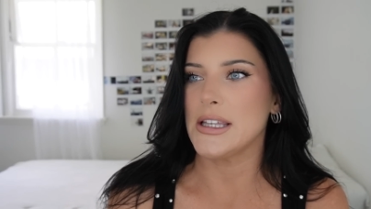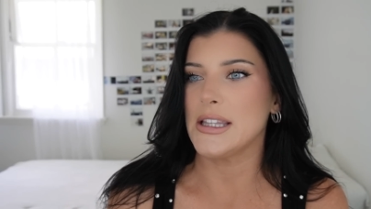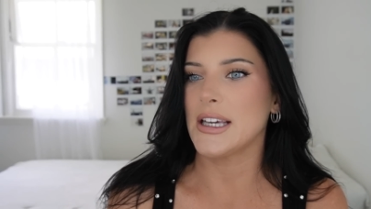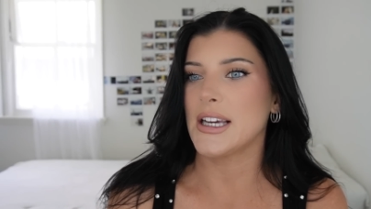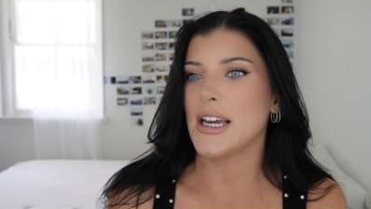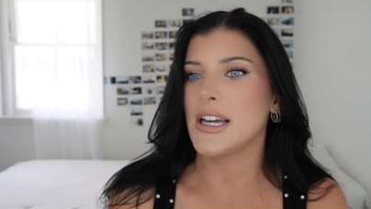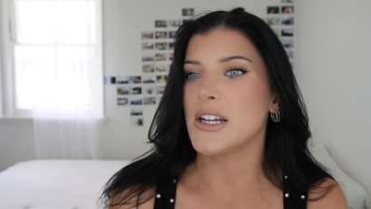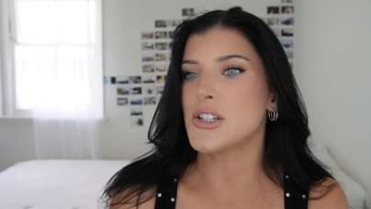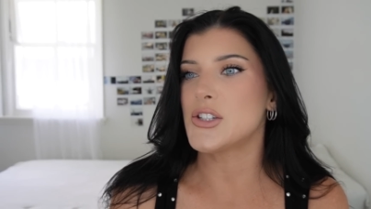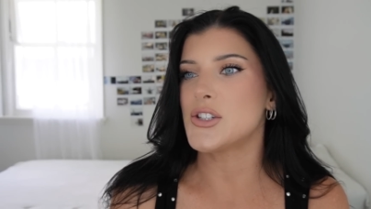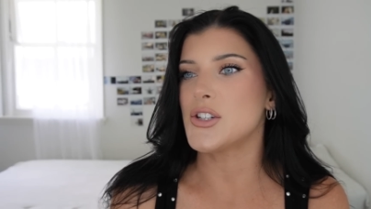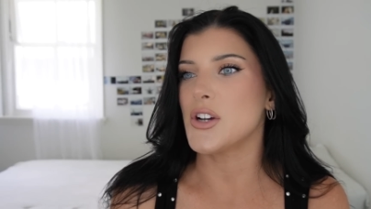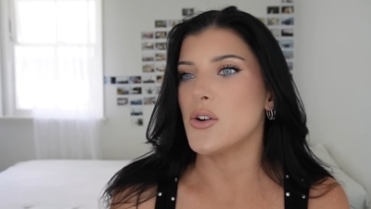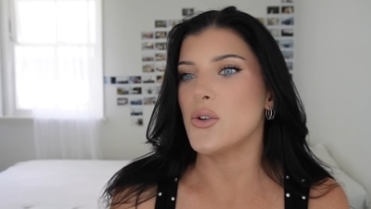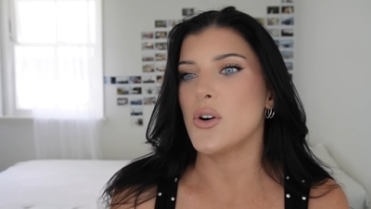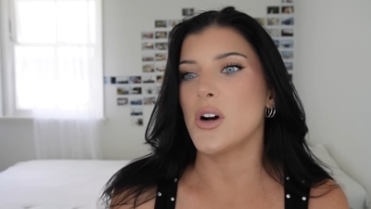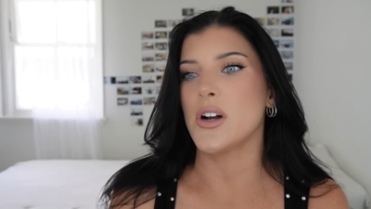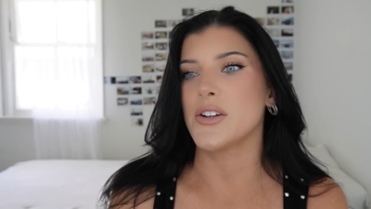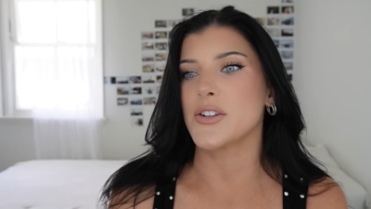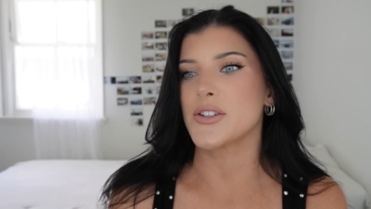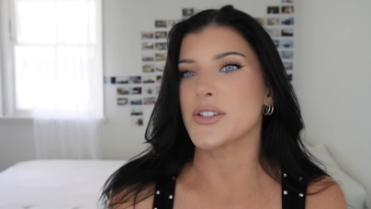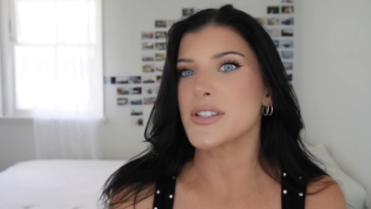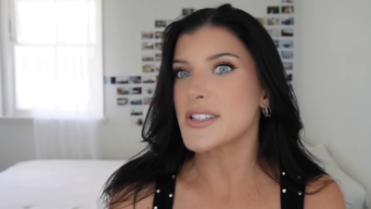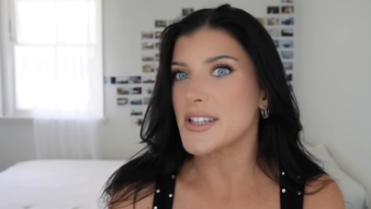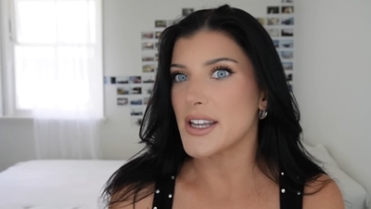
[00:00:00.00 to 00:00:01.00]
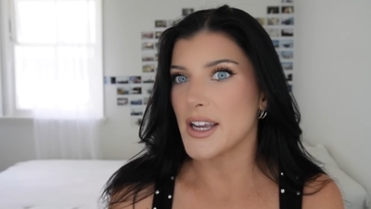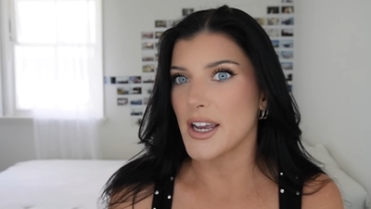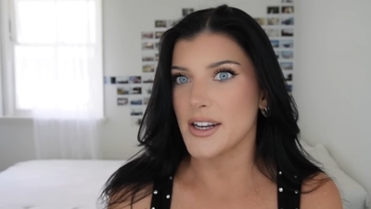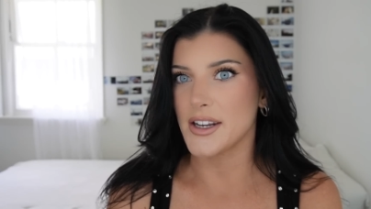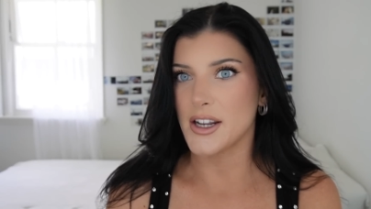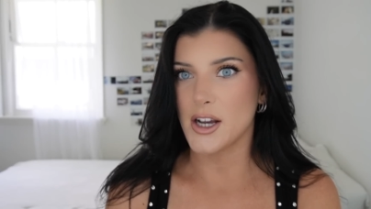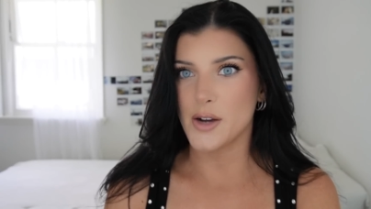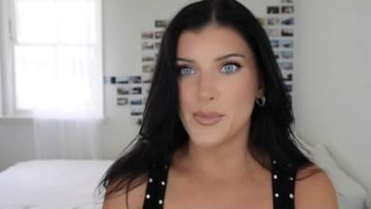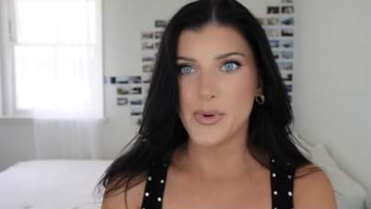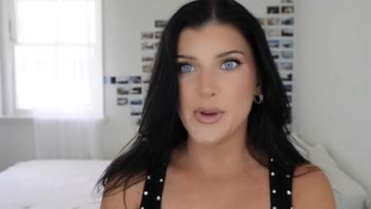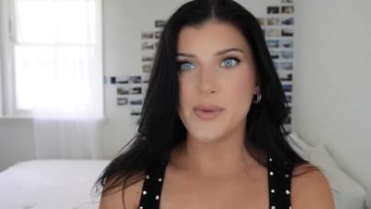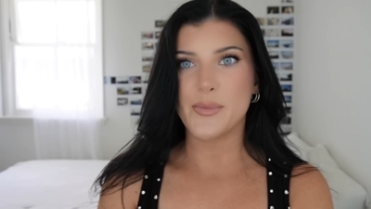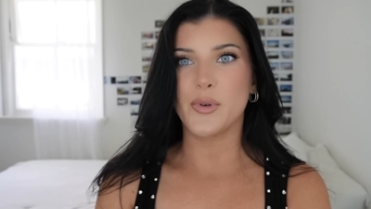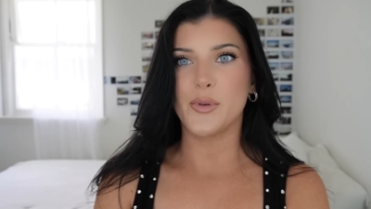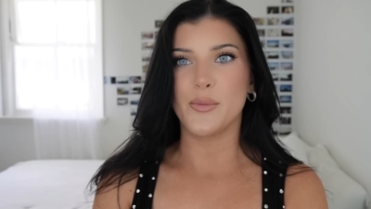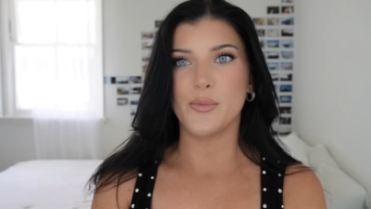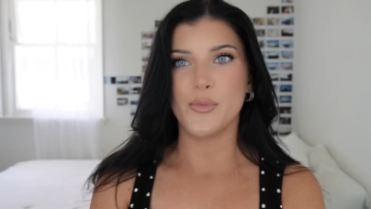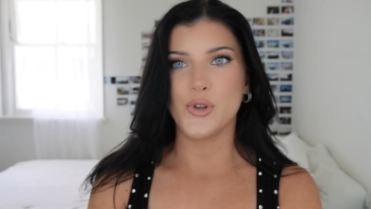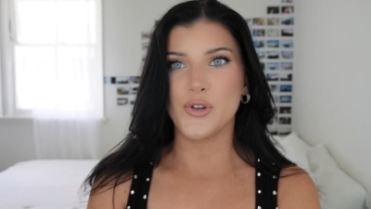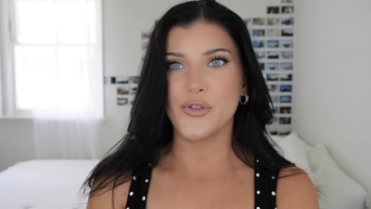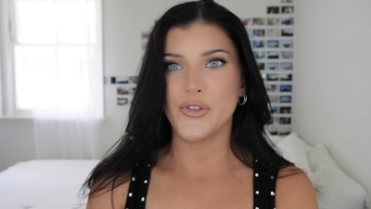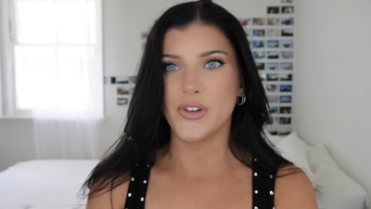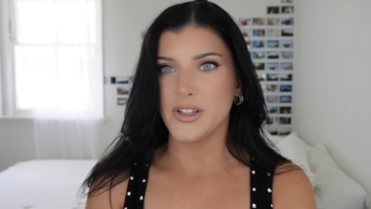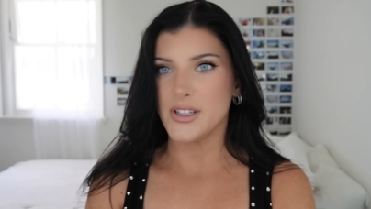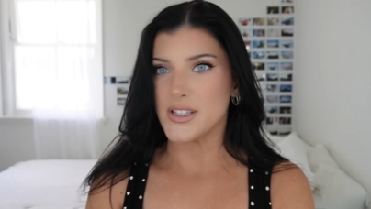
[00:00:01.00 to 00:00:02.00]
Like I don't understand how people
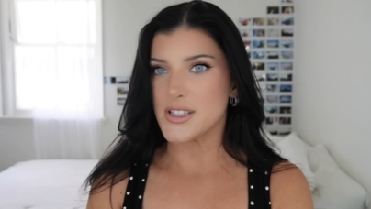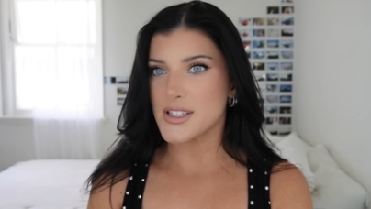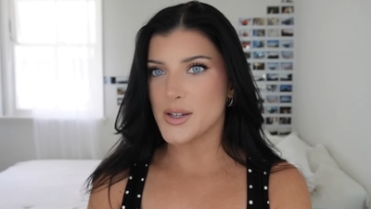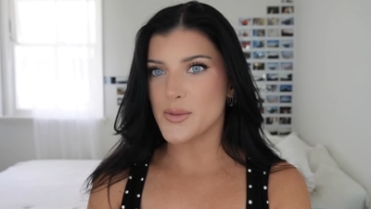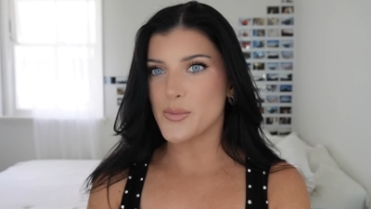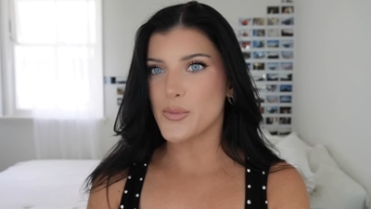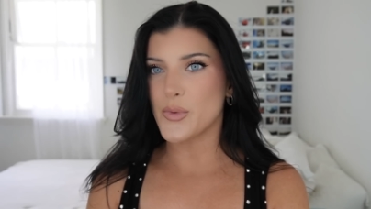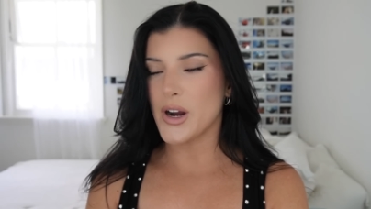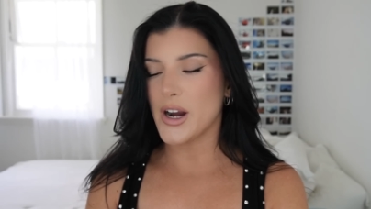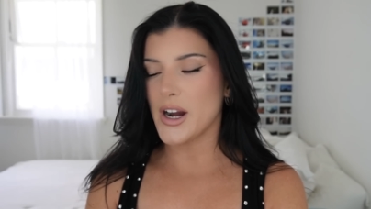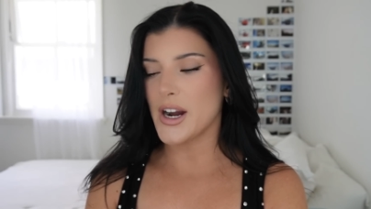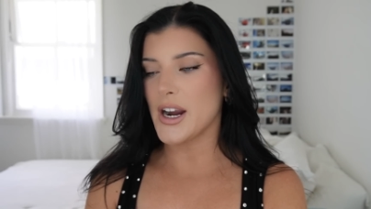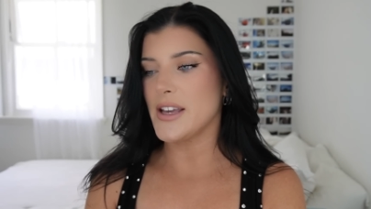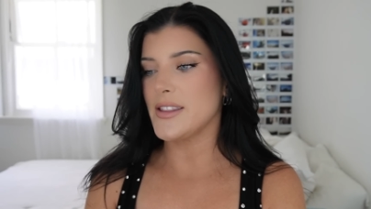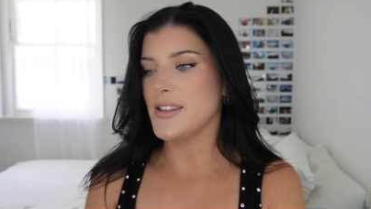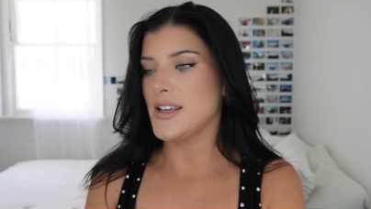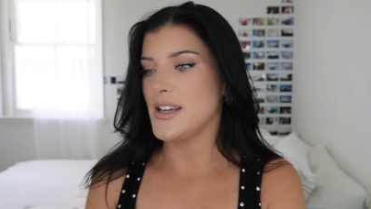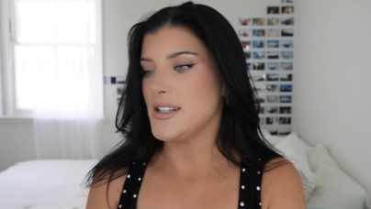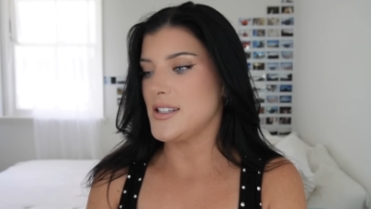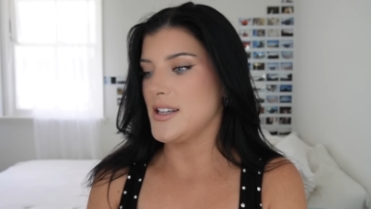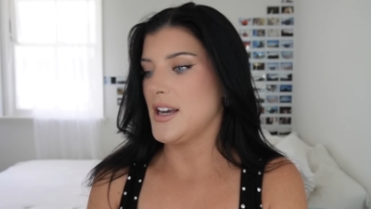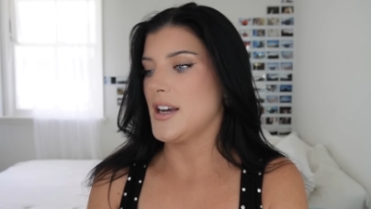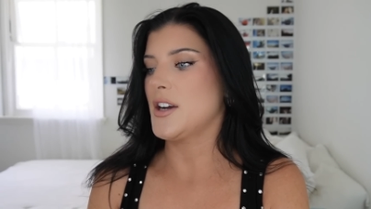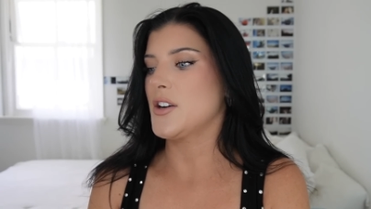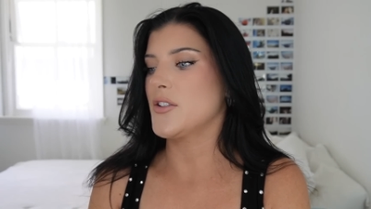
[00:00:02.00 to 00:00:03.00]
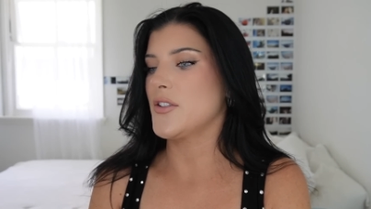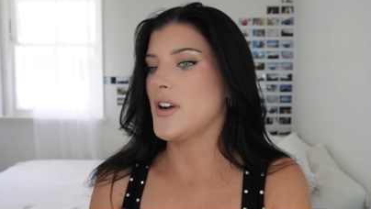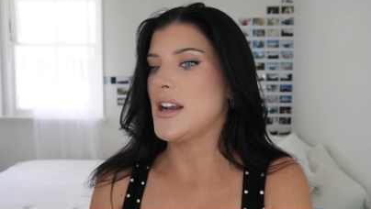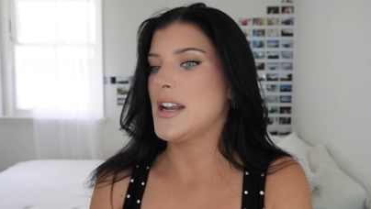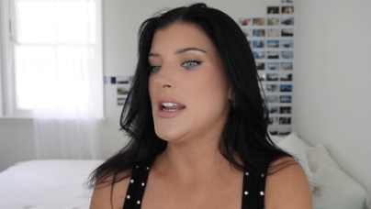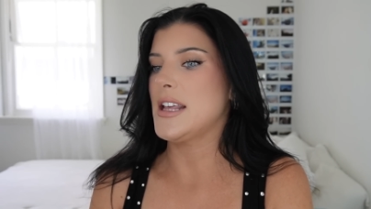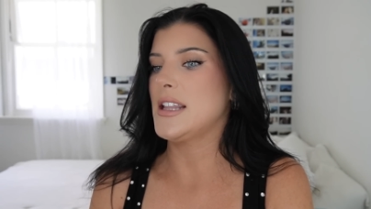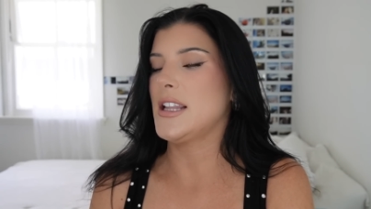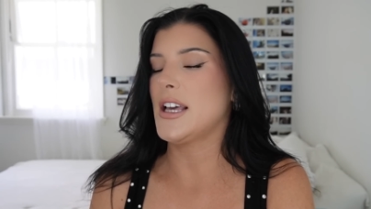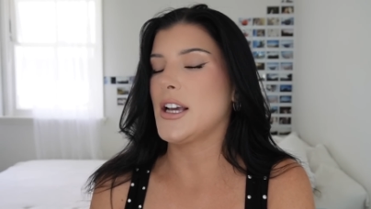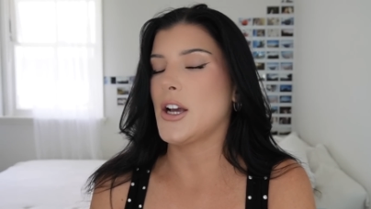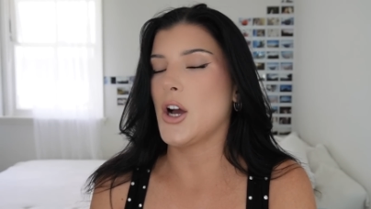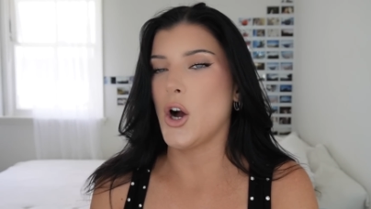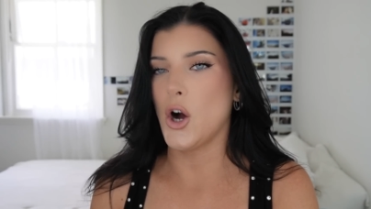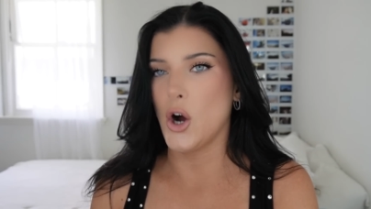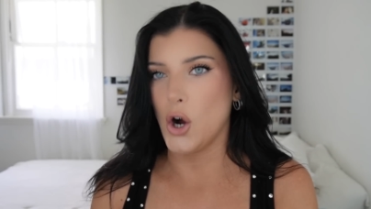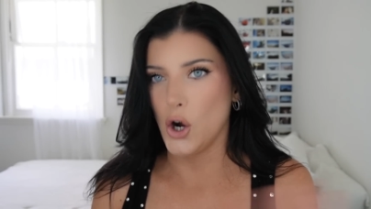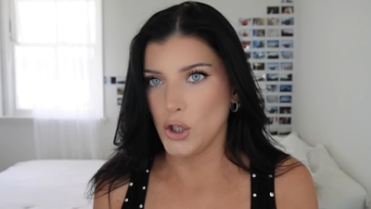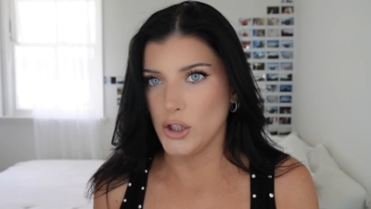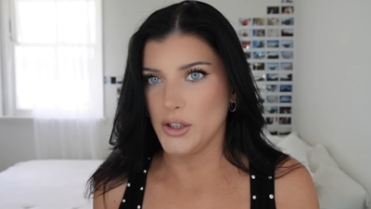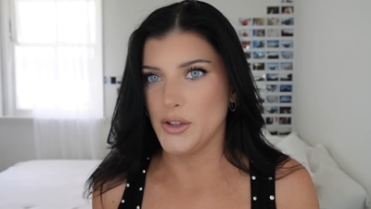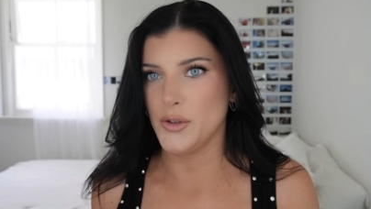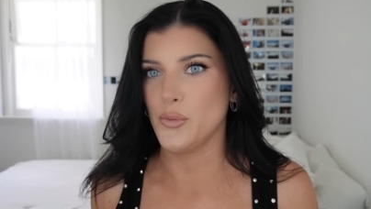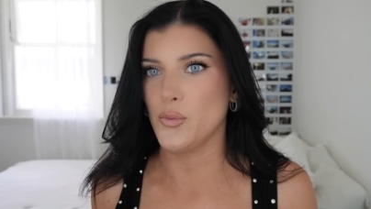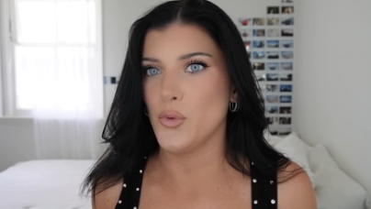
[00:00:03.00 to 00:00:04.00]
move in somewhere and they decorate it like
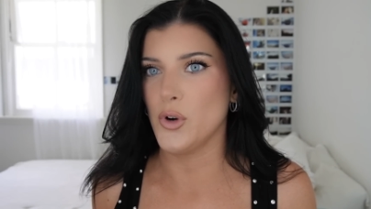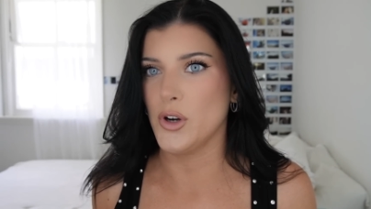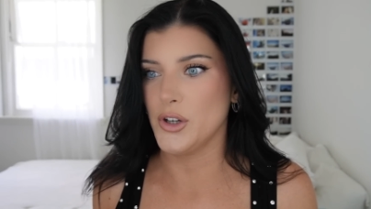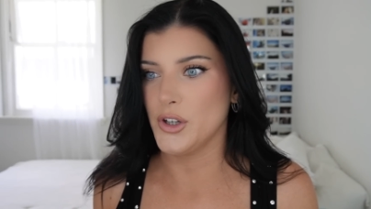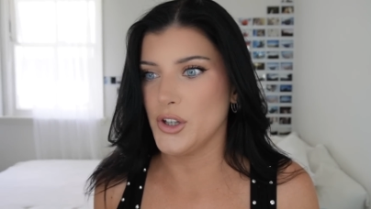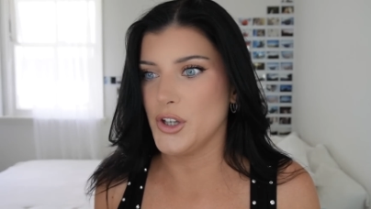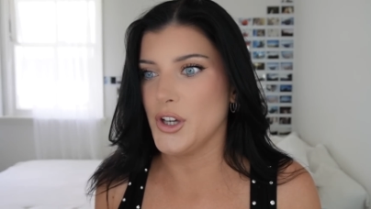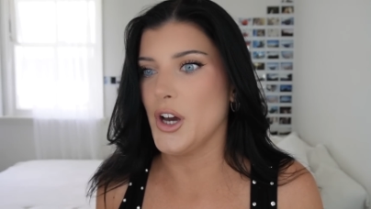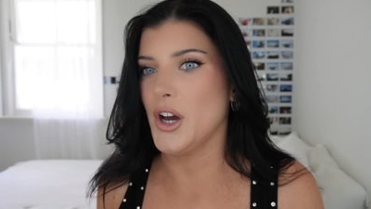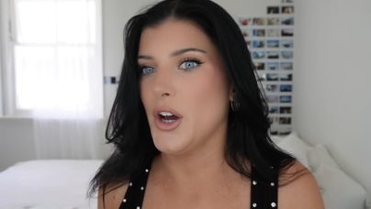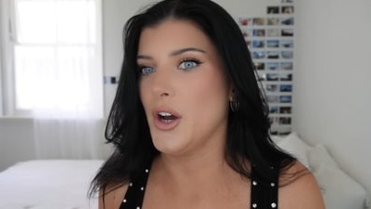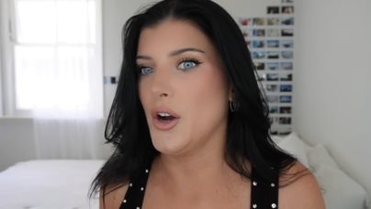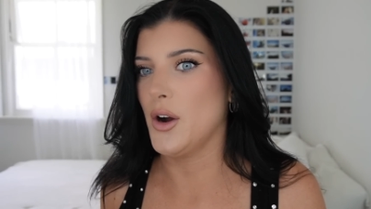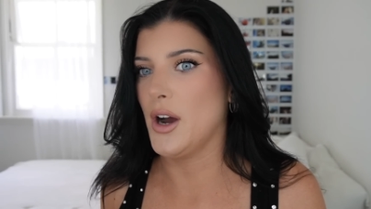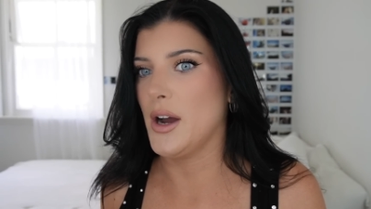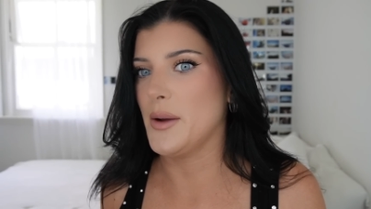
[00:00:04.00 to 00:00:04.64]
all in one go.